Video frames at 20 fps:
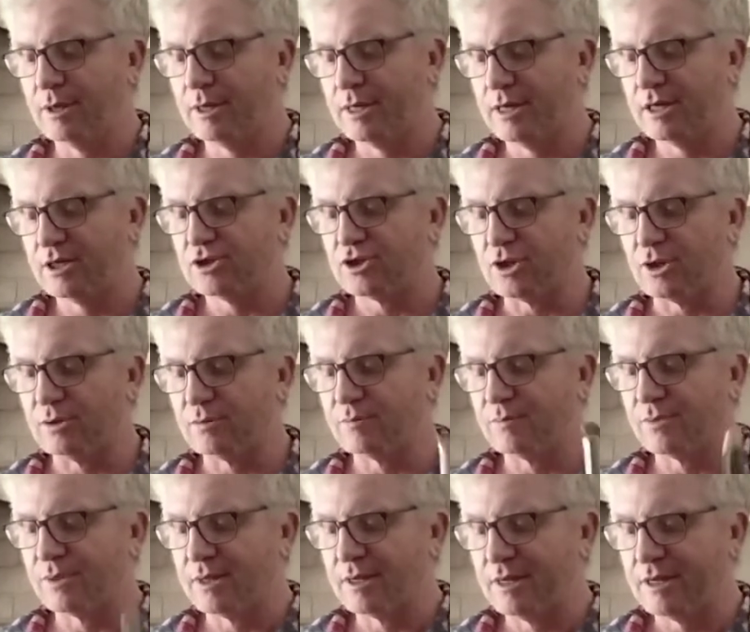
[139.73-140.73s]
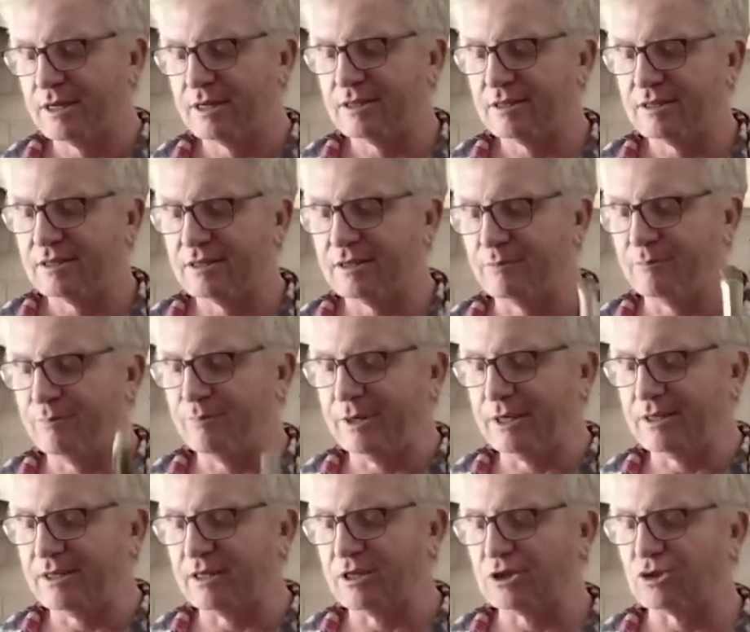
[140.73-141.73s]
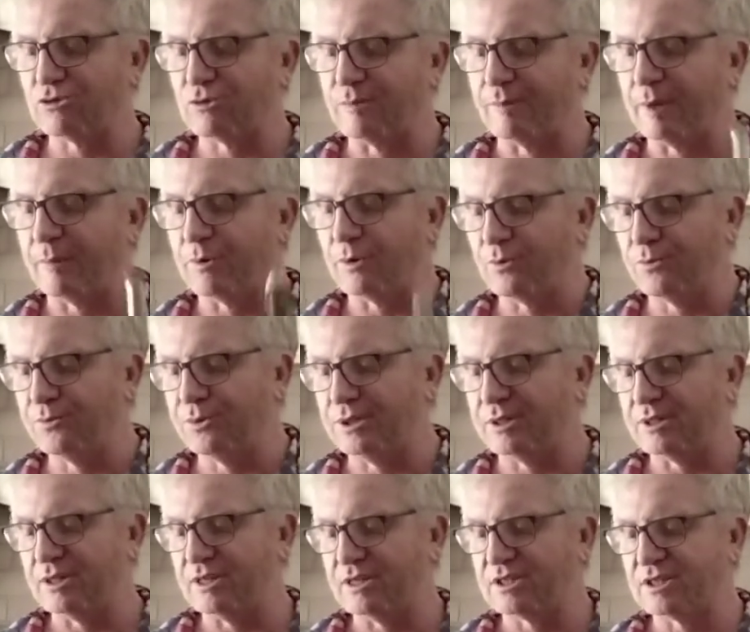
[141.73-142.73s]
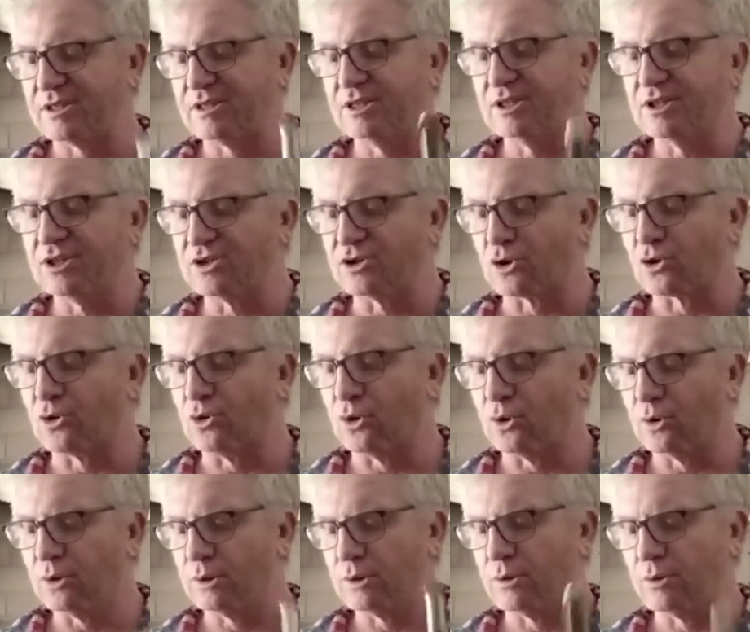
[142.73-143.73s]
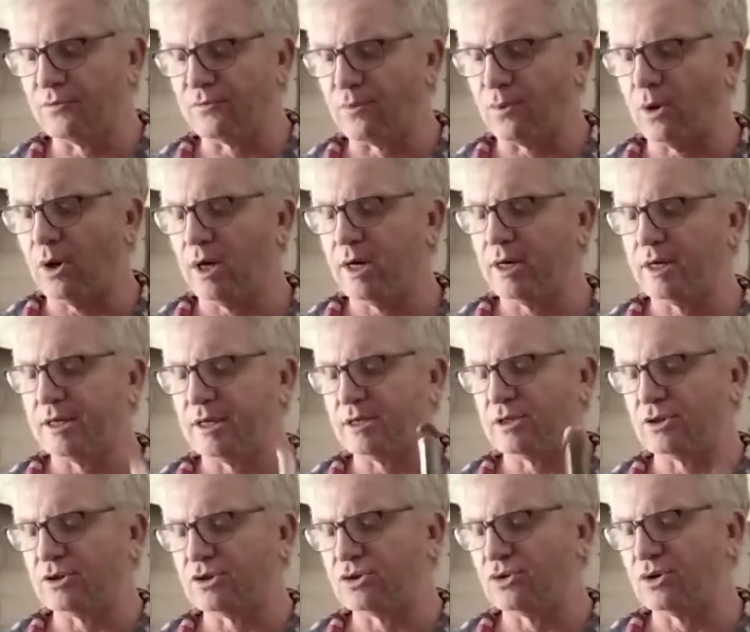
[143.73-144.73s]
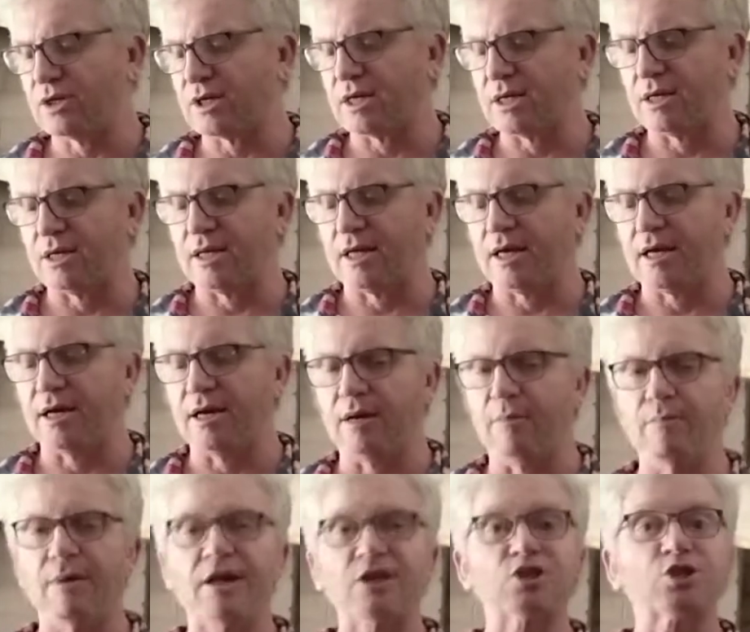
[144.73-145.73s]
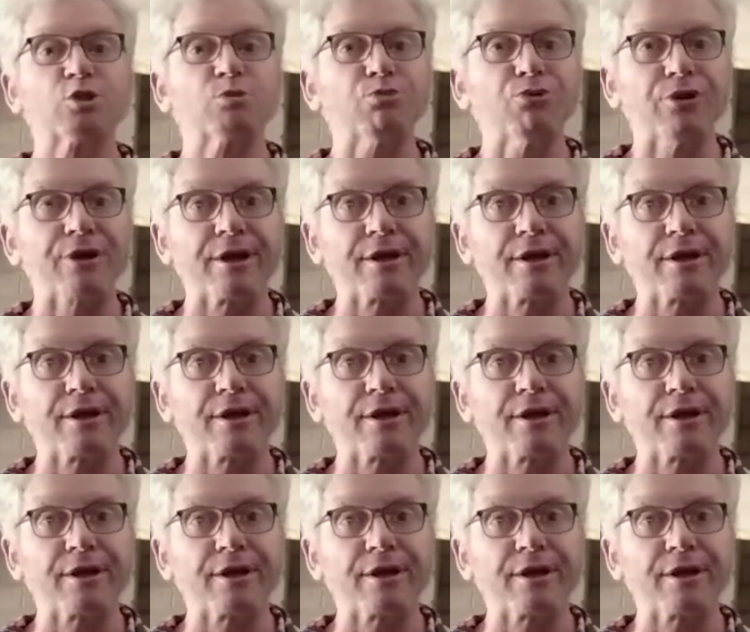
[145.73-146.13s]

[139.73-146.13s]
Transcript: So the big thing to remember with this is a coil of wire. It is not a spring.